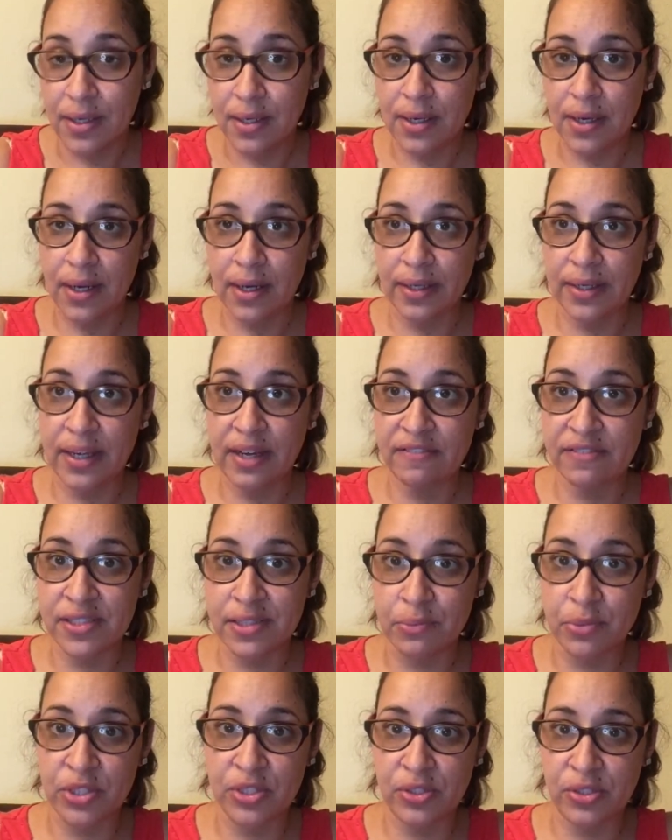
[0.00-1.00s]
I have
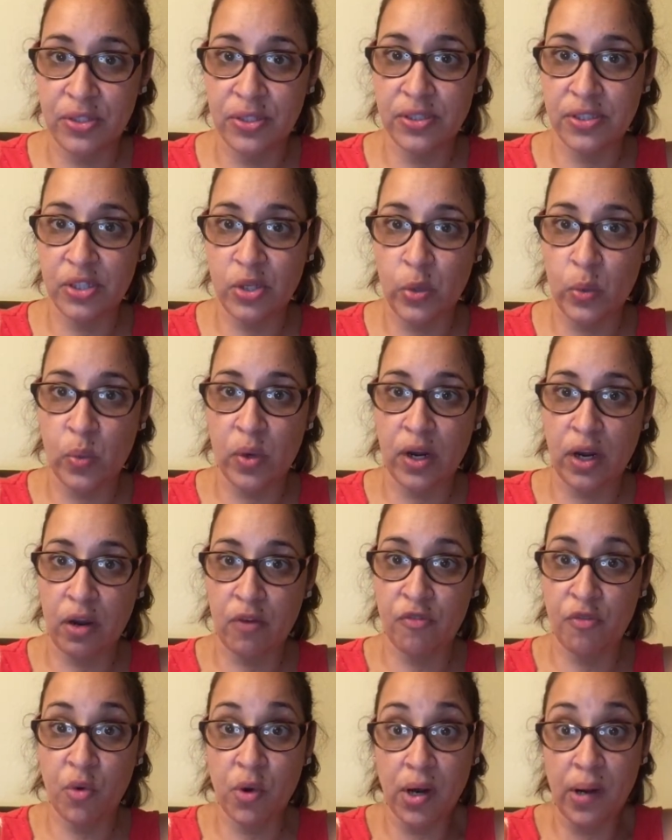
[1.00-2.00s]
some students who work
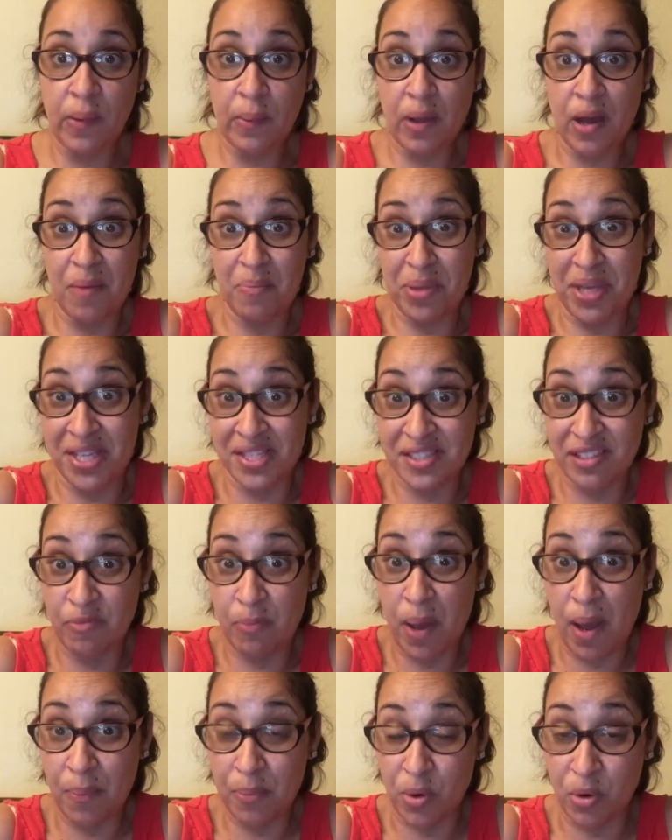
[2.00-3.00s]
for a piece of
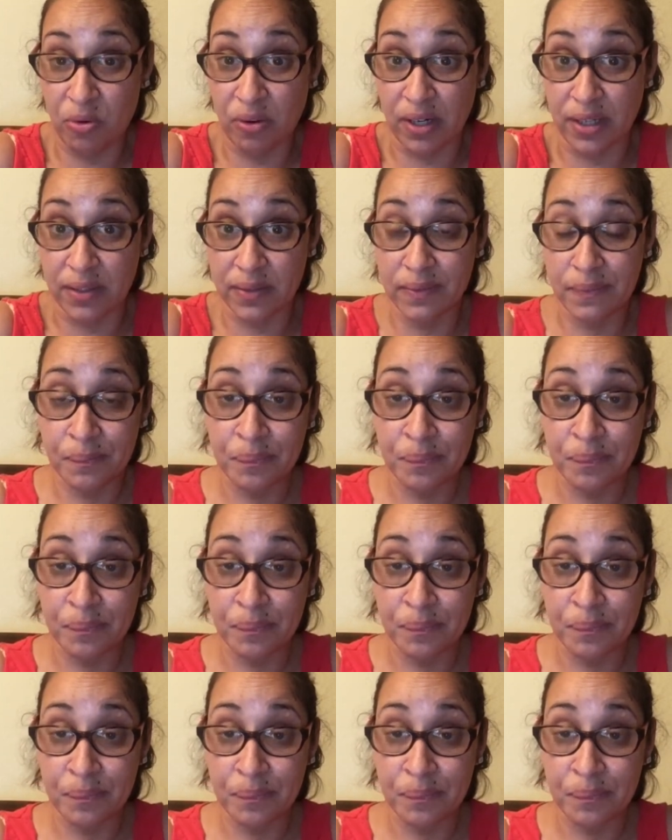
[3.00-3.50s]
popcorn.